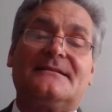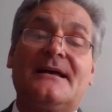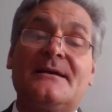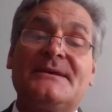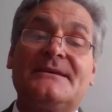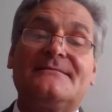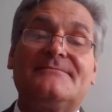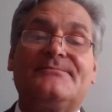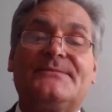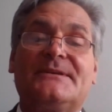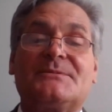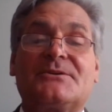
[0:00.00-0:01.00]
climate,
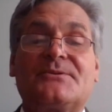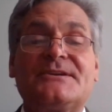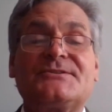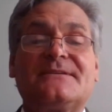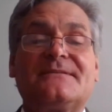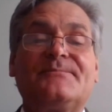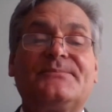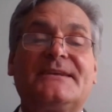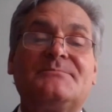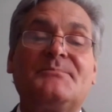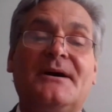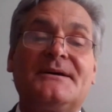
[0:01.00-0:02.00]
immigration
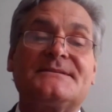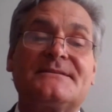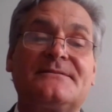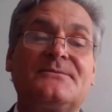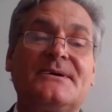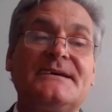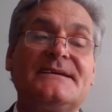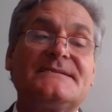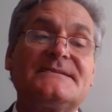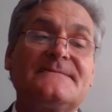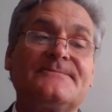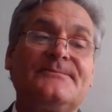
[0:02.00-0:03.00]
in positive
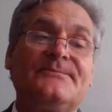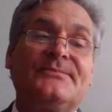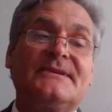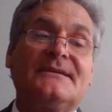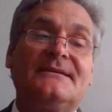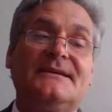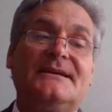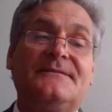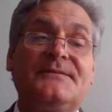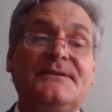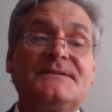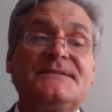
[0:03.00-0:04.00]
ways.
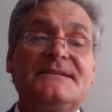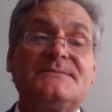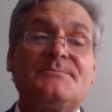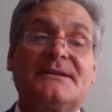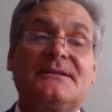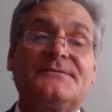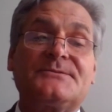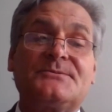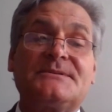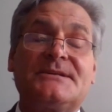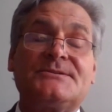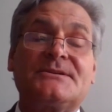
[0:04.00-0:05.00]
NVRC's model of
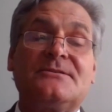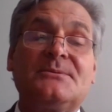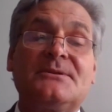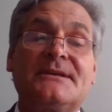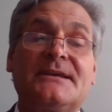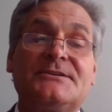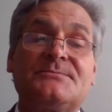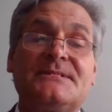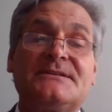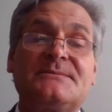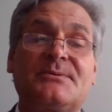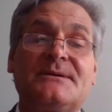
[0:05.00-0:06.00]
strategic global
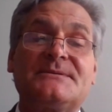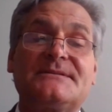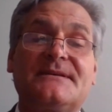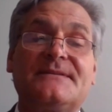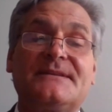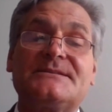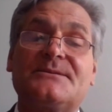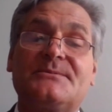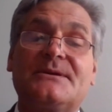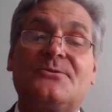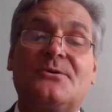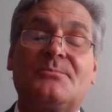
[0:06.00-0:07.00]
engagement is premised on these
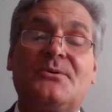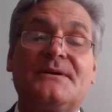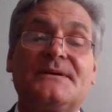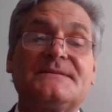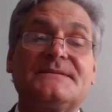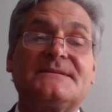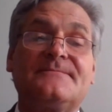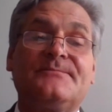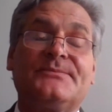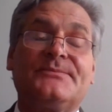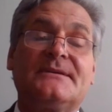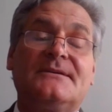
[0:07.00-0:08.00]
three core points:
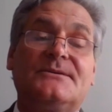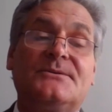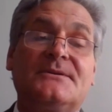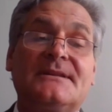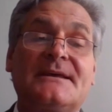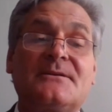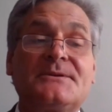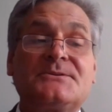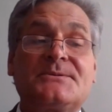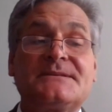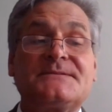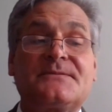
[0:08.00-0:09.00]
unilaterally
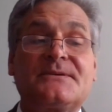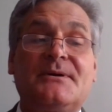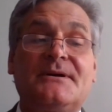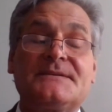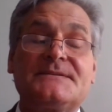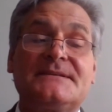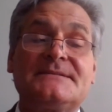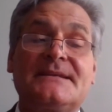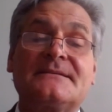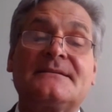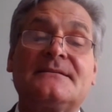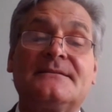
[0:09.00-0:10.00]
transferring policy and
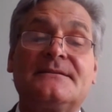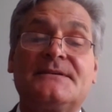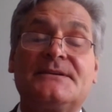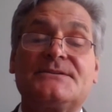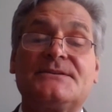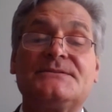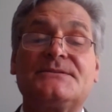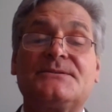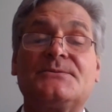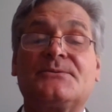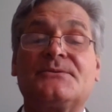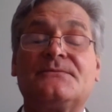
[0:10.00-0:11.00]
technical innovations
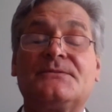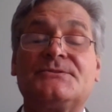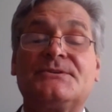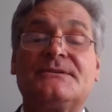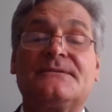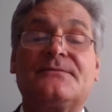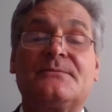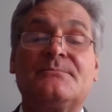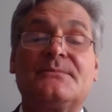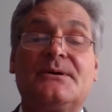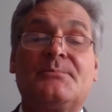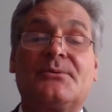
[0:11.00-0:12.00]
to Northern Virginia
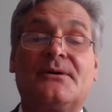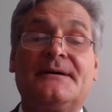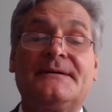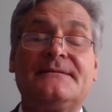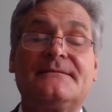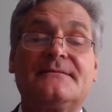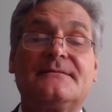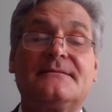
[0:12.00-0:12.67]
from abroad,